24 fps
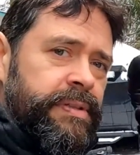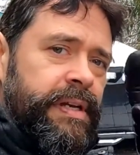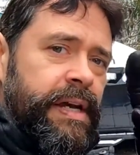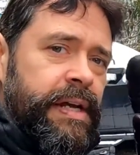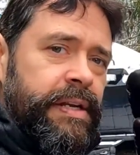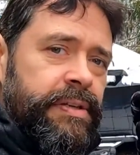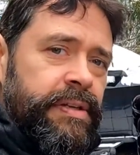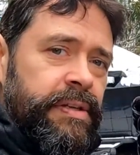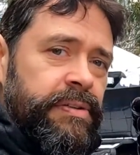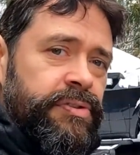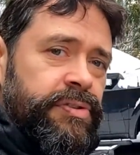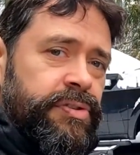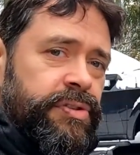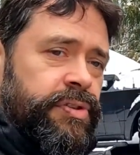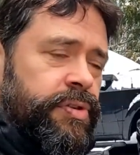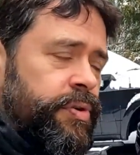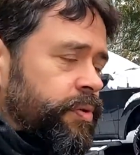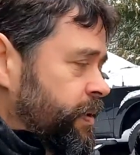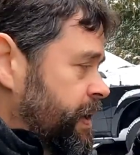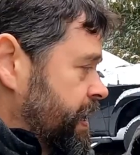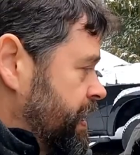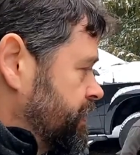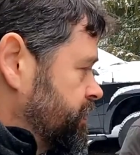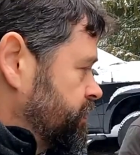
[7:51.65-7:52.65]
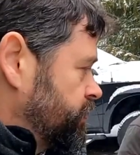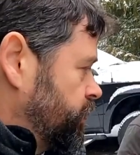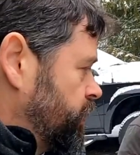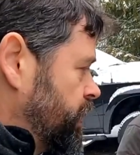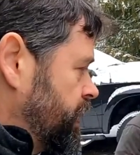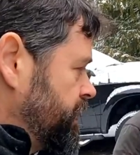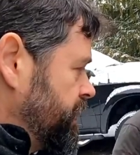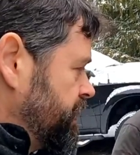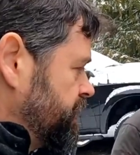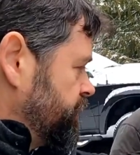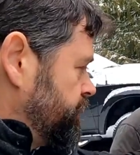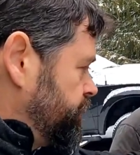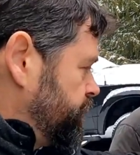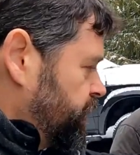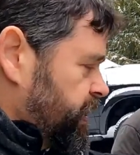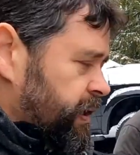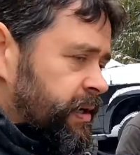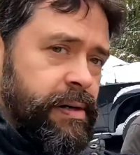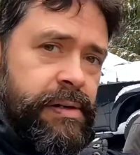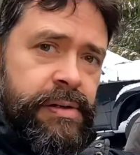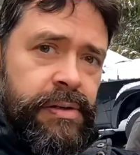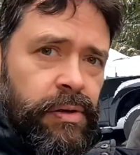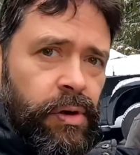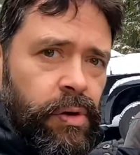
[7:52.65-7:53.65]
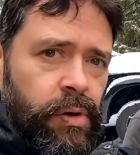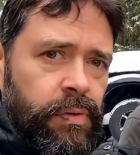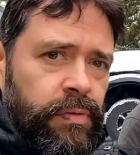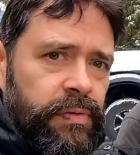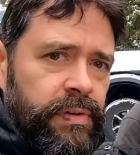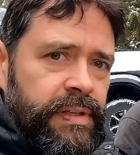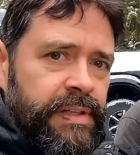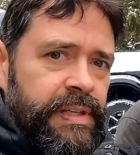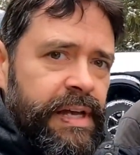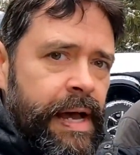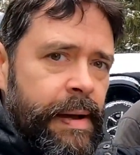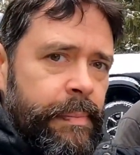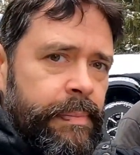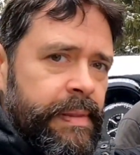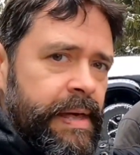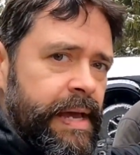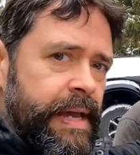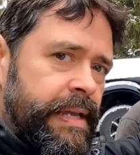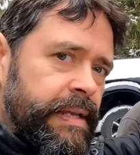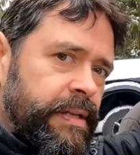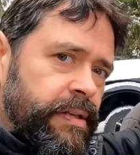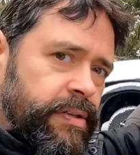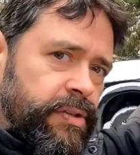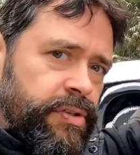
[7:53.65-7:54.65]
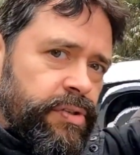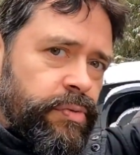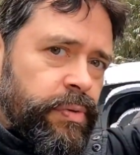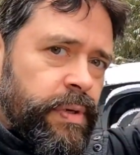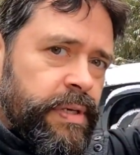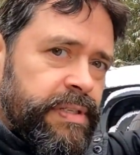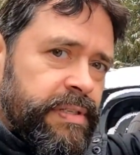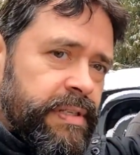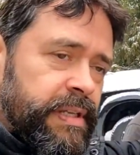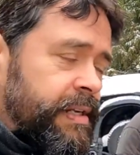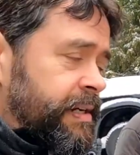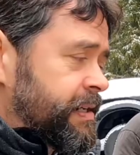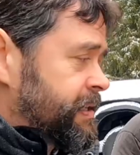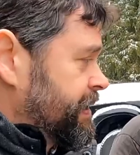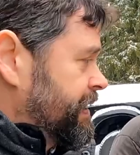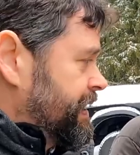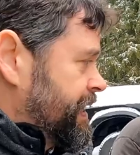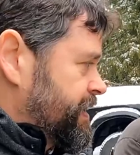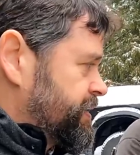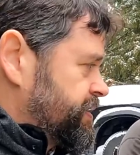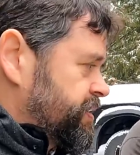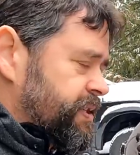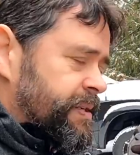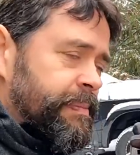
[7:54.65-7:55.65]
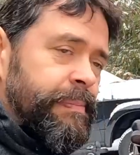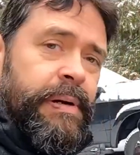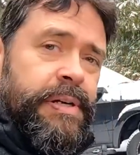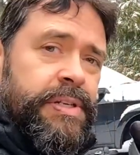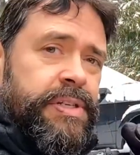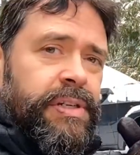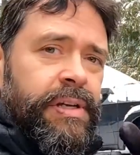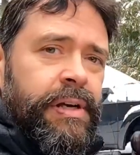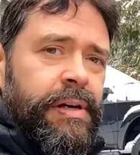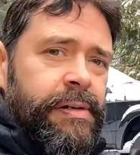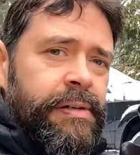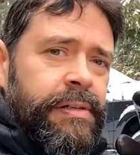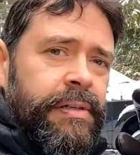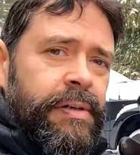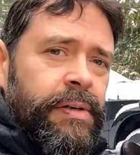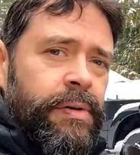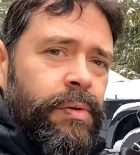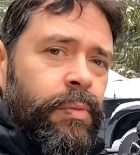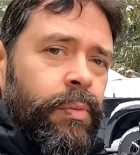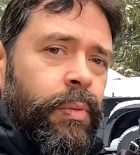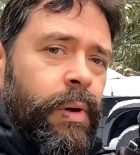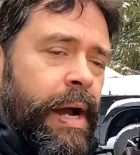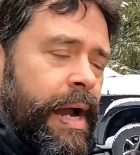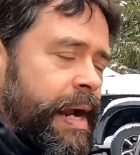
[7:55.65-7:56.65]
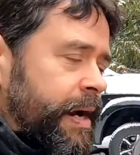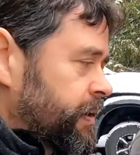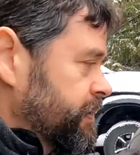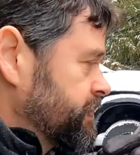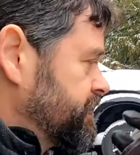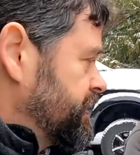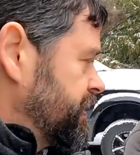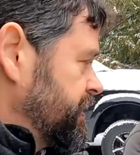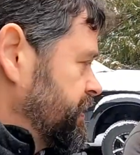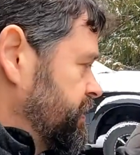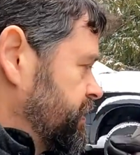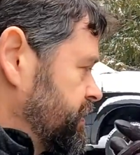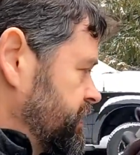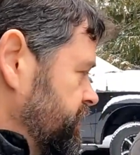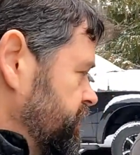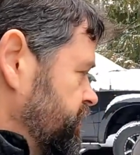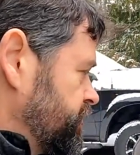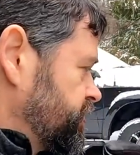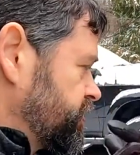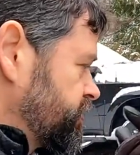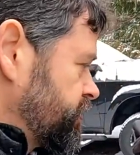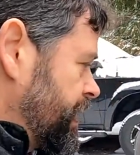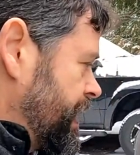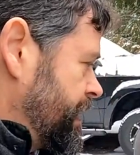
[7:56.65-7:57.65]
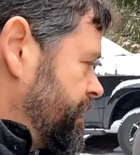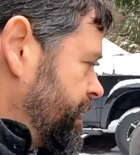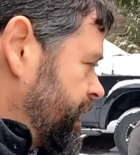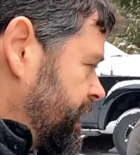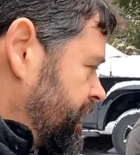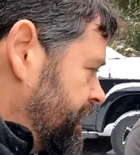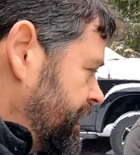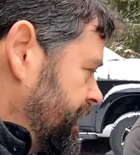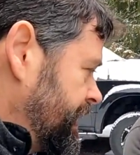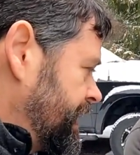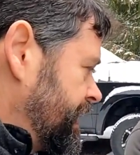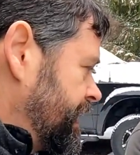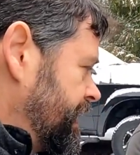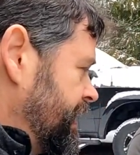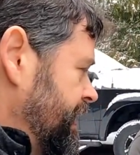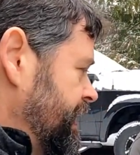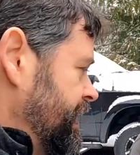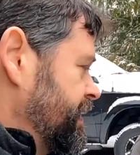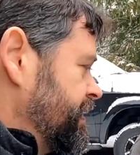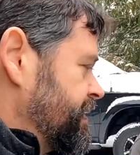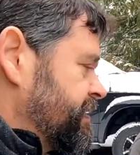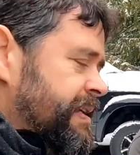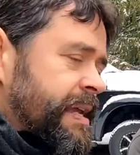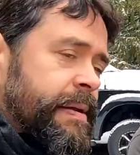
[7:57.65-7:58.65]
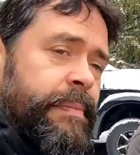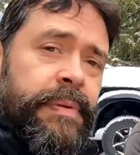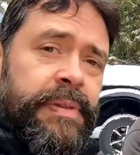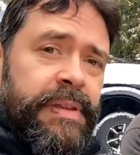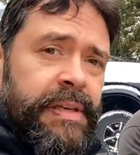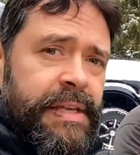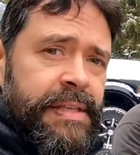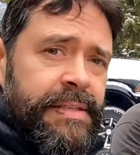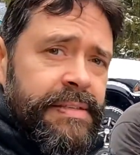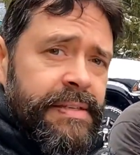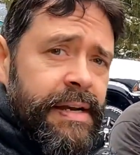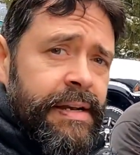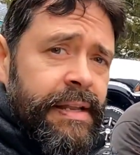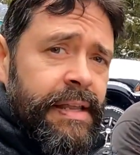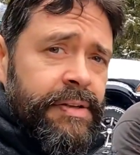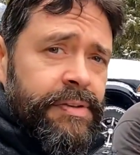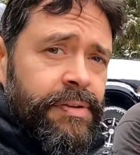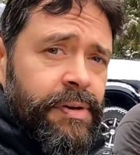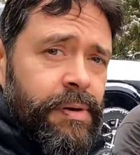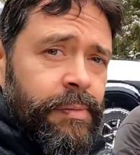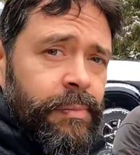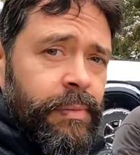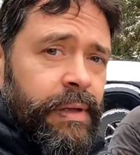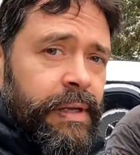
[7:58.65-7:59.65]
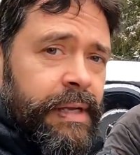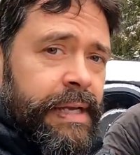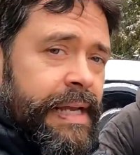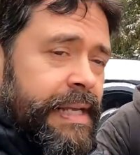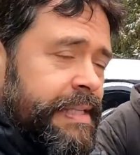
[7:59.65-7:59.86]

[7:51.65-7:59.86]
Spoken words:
It's 2 ends. One that you put over the top of that and you just twist it. It's just a bunch of wires that scrape it clean. Same with the inside of the terminal.